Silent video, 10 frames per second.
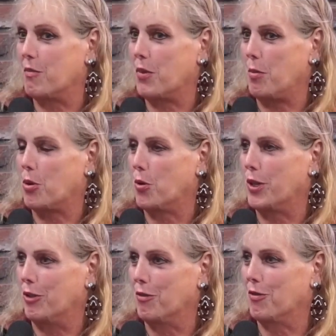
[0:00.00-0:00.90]
people
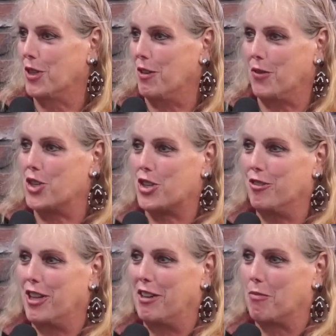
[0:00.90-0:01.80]
in the
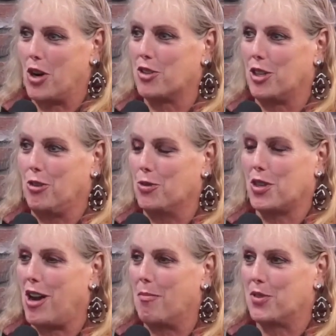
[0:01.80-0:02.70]
division that prosecutes
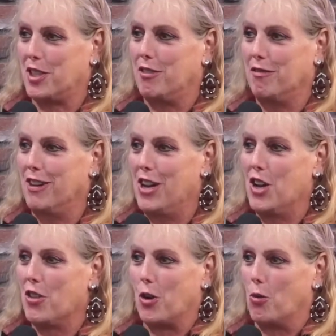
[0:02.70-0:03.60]
cops said
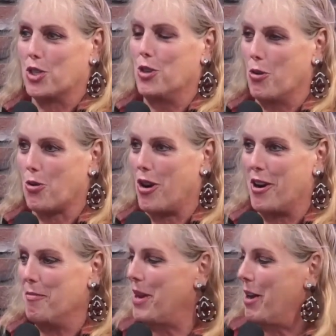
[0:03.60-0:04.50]
there was no
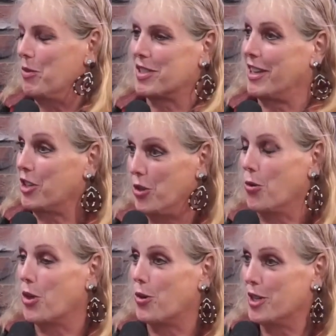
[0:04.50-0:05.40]
crime. I was like,
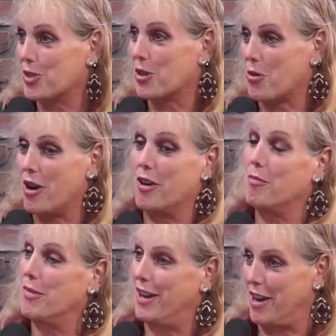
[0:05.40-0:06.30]
"No, there is a
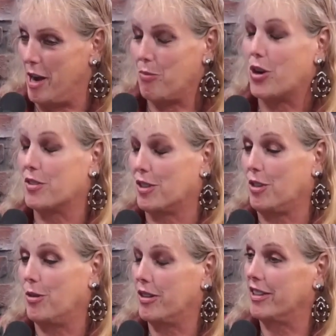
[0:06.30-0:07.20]
crime." I
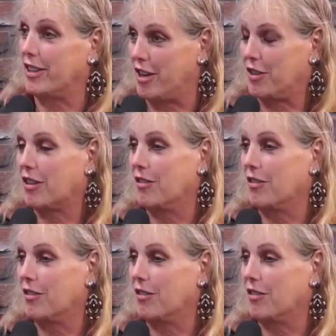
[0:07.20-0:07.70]
prosecuted it, got the